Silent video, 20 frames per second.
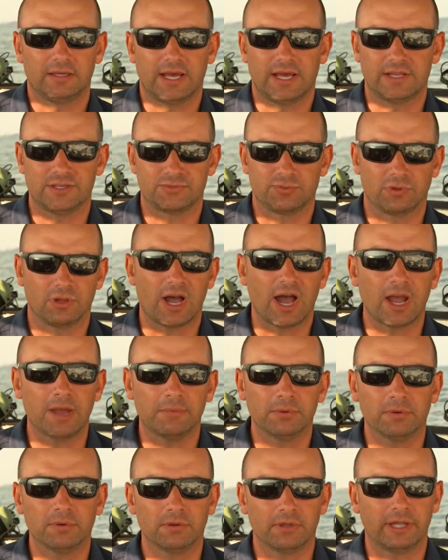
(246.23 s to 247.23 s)
That is
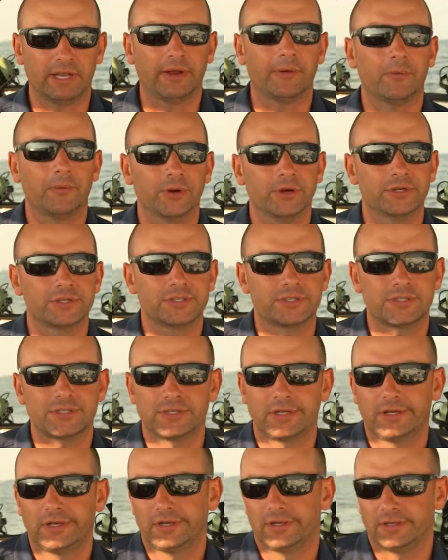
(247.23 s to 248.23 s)
reliable and it
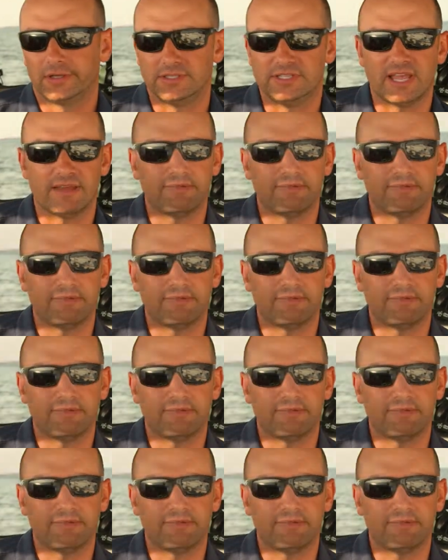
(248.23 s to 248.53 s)
works. The